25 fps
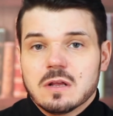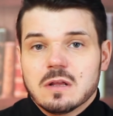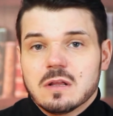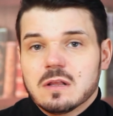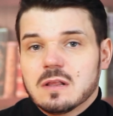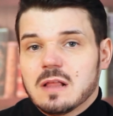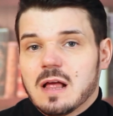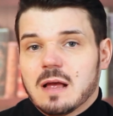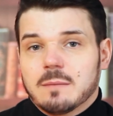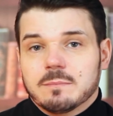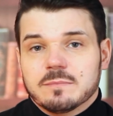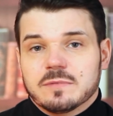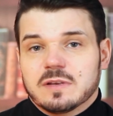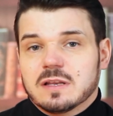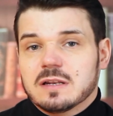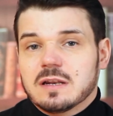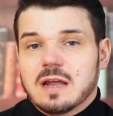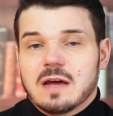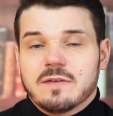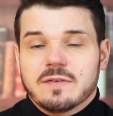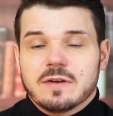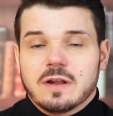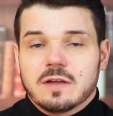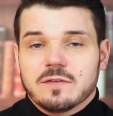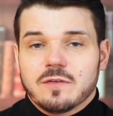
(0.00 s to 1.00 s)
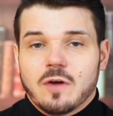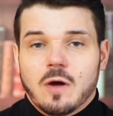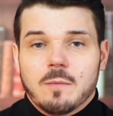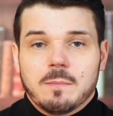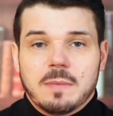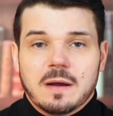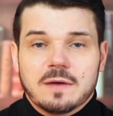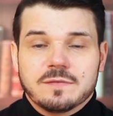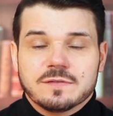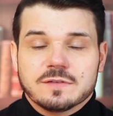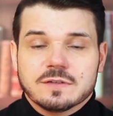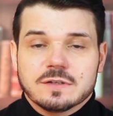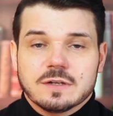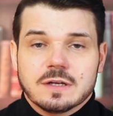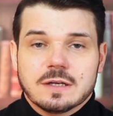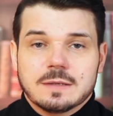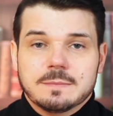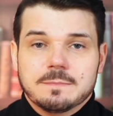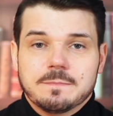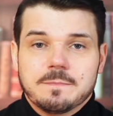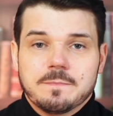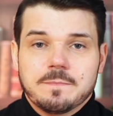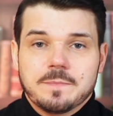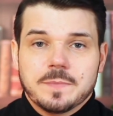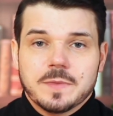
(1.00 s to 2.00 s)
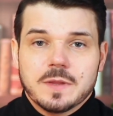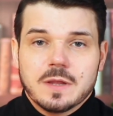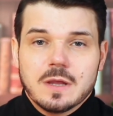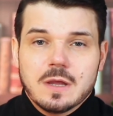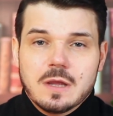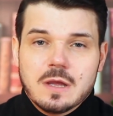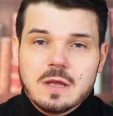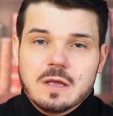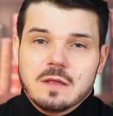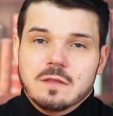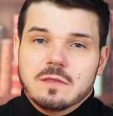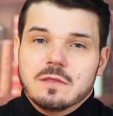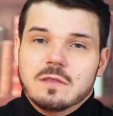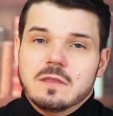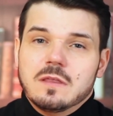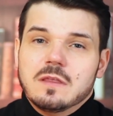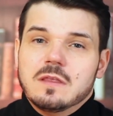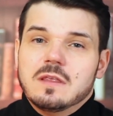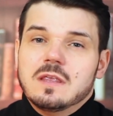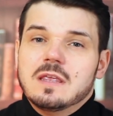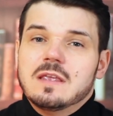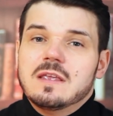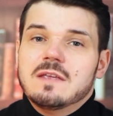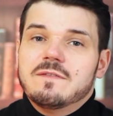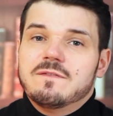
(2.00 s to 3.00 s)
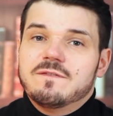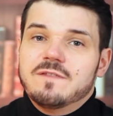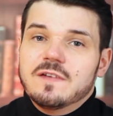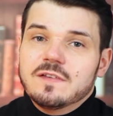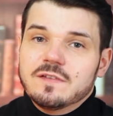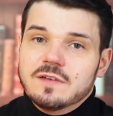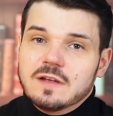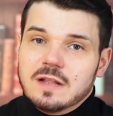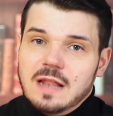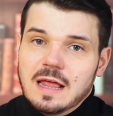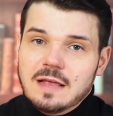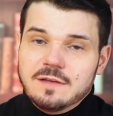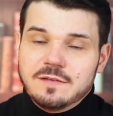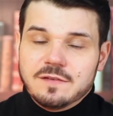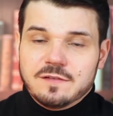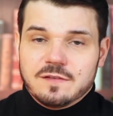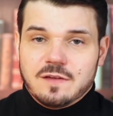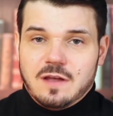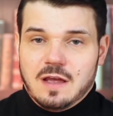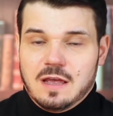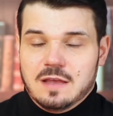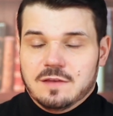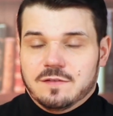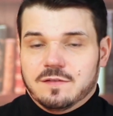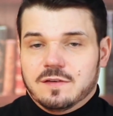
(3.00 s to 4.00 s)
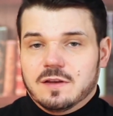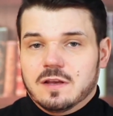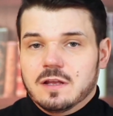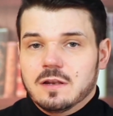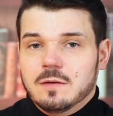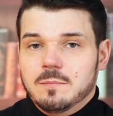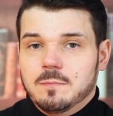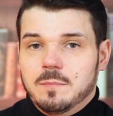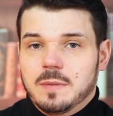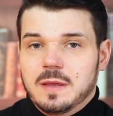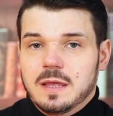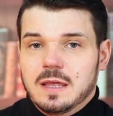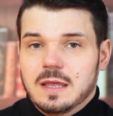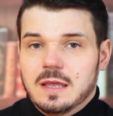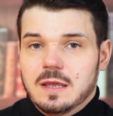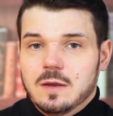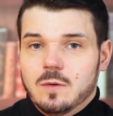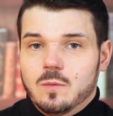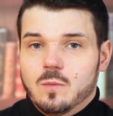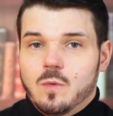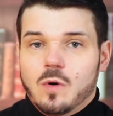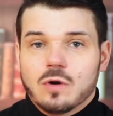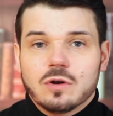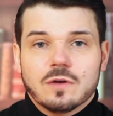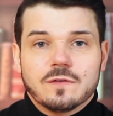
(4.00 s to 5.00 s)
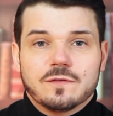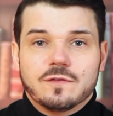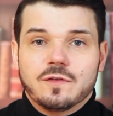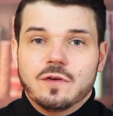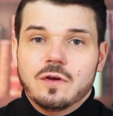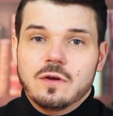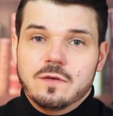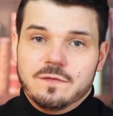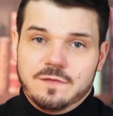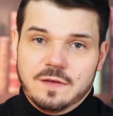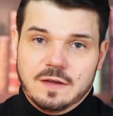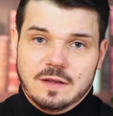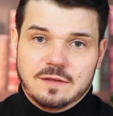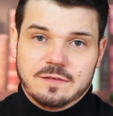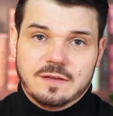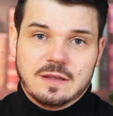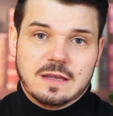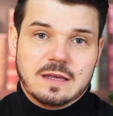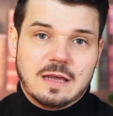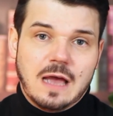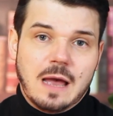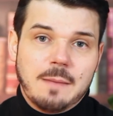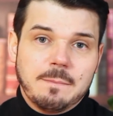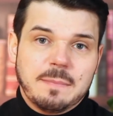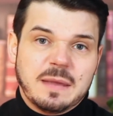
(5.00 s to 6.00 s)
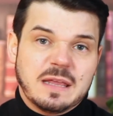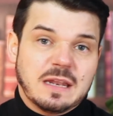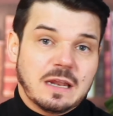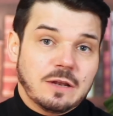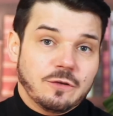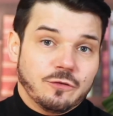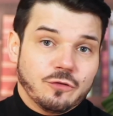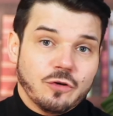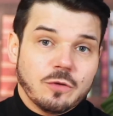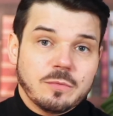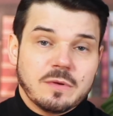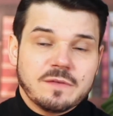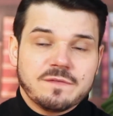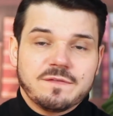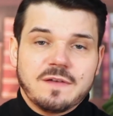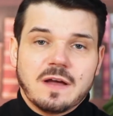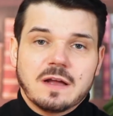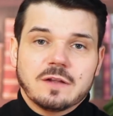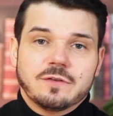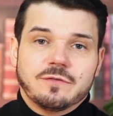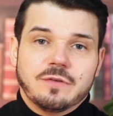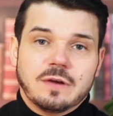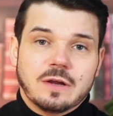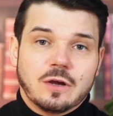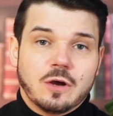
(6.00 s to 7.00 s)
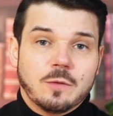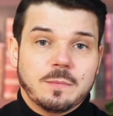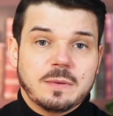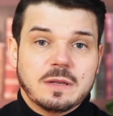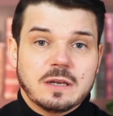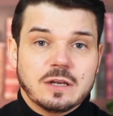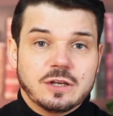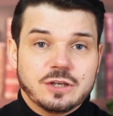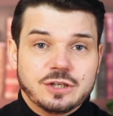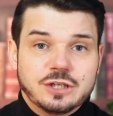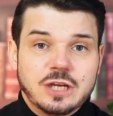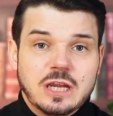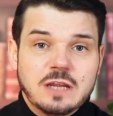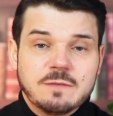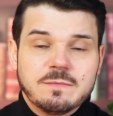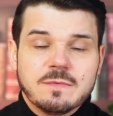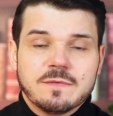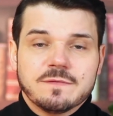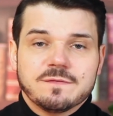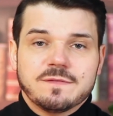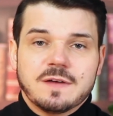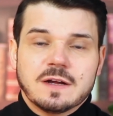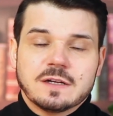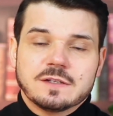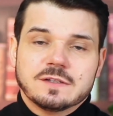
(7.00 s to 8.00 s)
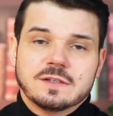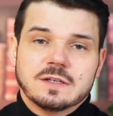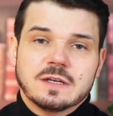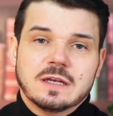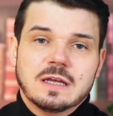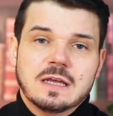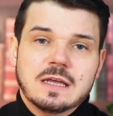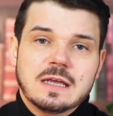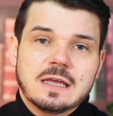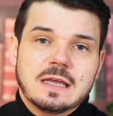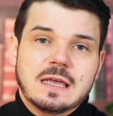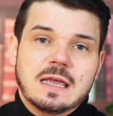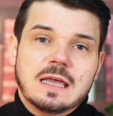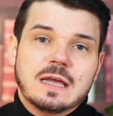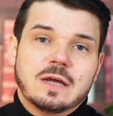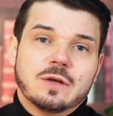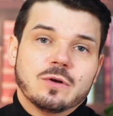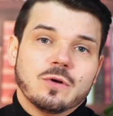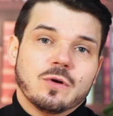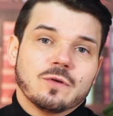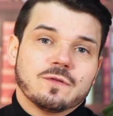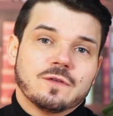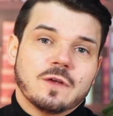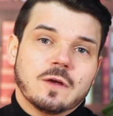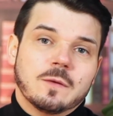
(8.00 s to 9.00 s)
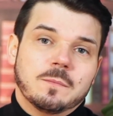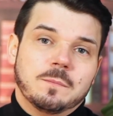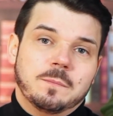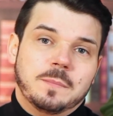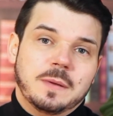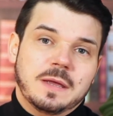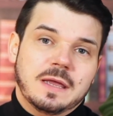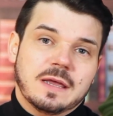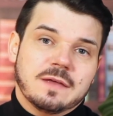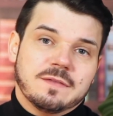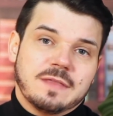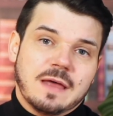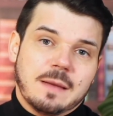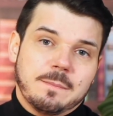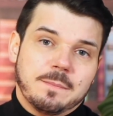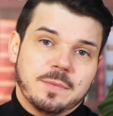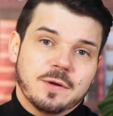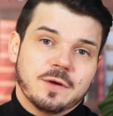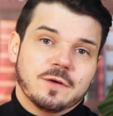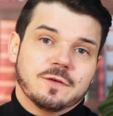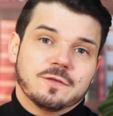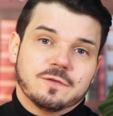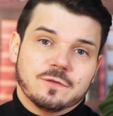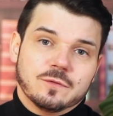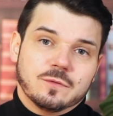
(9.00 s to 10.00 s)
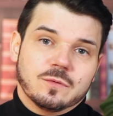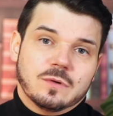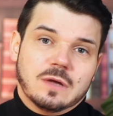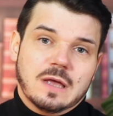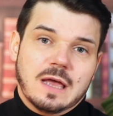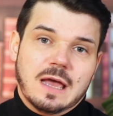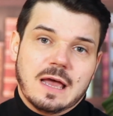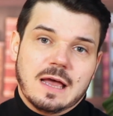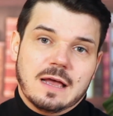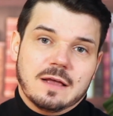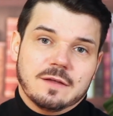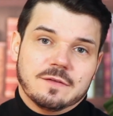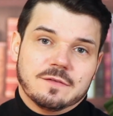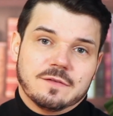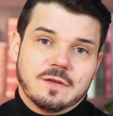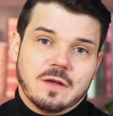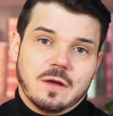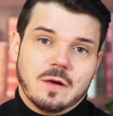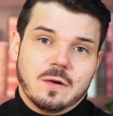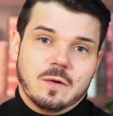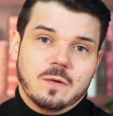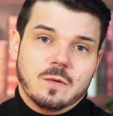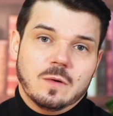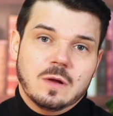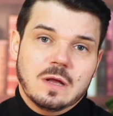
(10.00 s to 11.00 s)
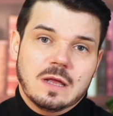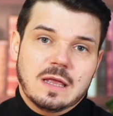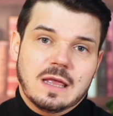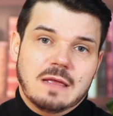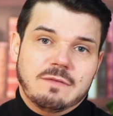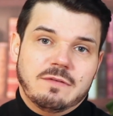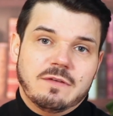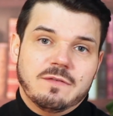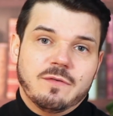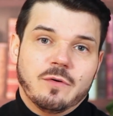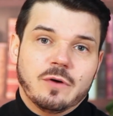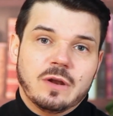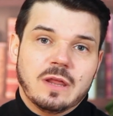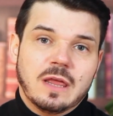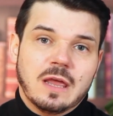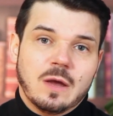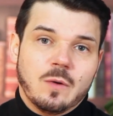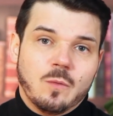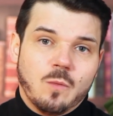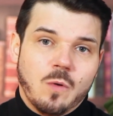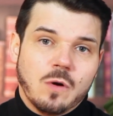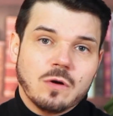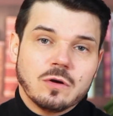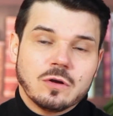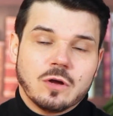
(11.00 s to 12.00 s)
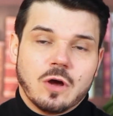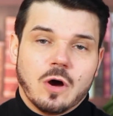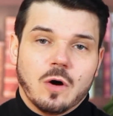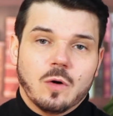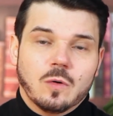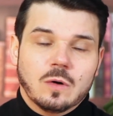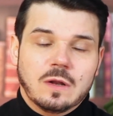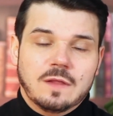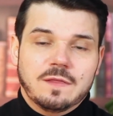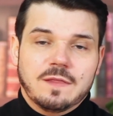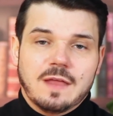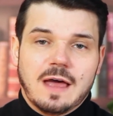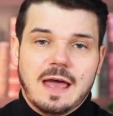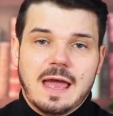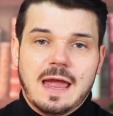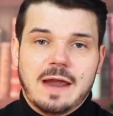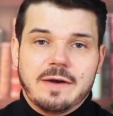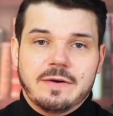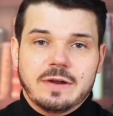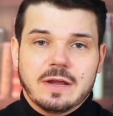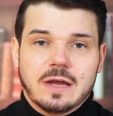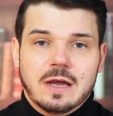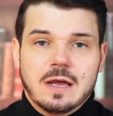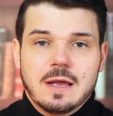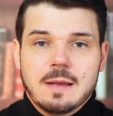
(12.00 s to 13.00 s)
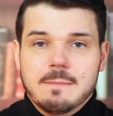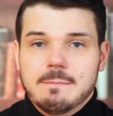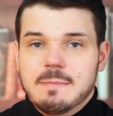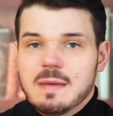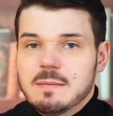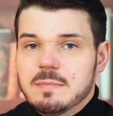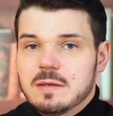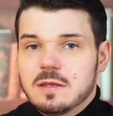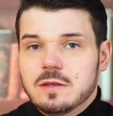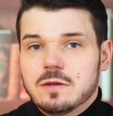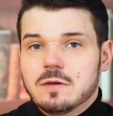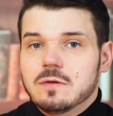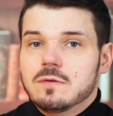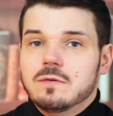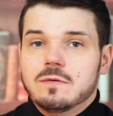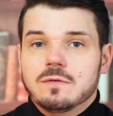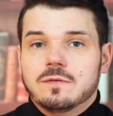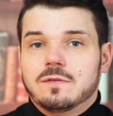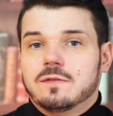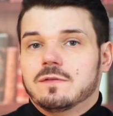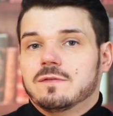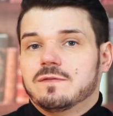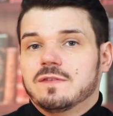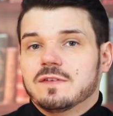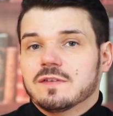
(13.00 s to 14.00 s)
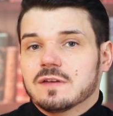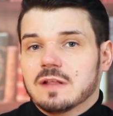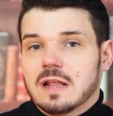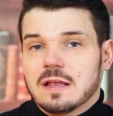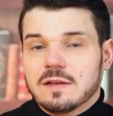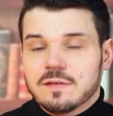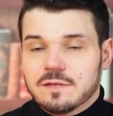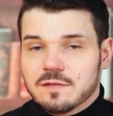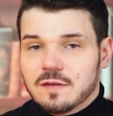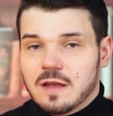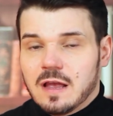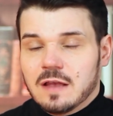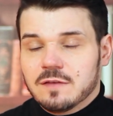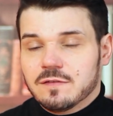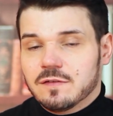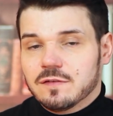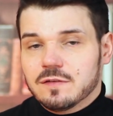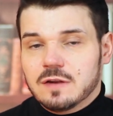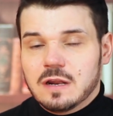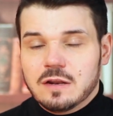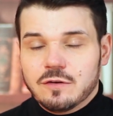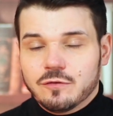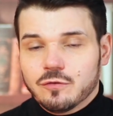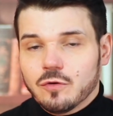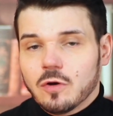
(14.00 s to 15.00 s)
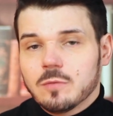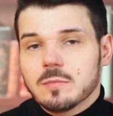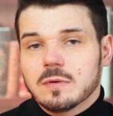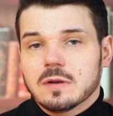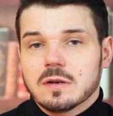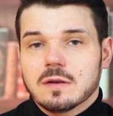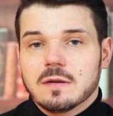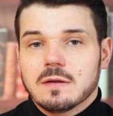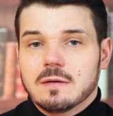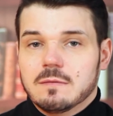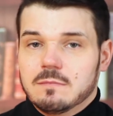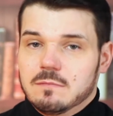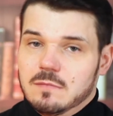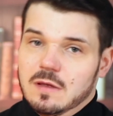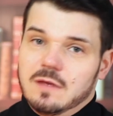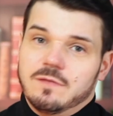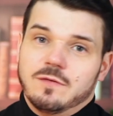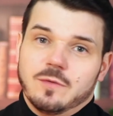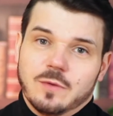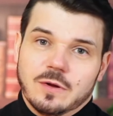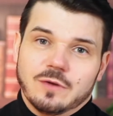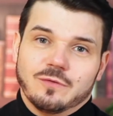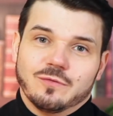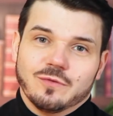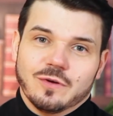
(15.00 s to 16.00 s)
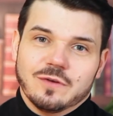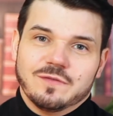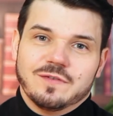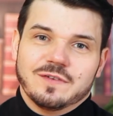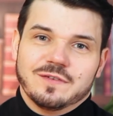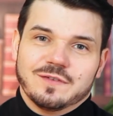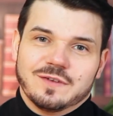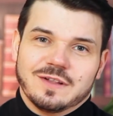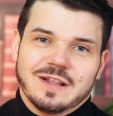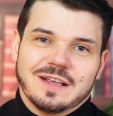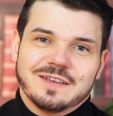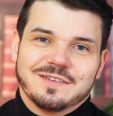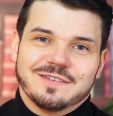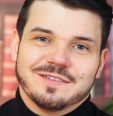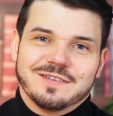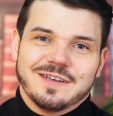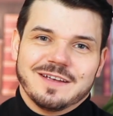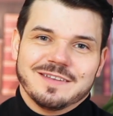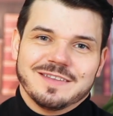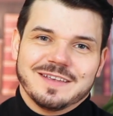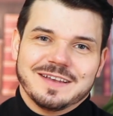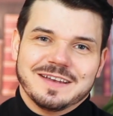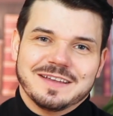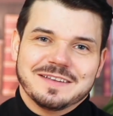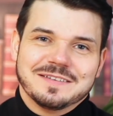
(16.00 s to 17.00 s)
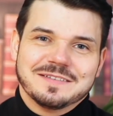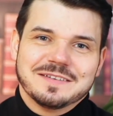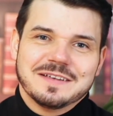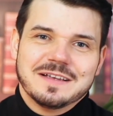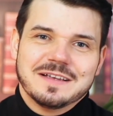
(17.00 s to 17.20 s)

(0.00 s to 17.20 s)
I'm going to have a nice hot bath tonight. Physical exercise can be one of 2 things. It can be an enjoyment factor, it could be an achievement factor, it could also be that personal care. So if you've already hit one goal in that area, maybe use physical exercise as an enjoyment, if you enjoy physical exercise, that is.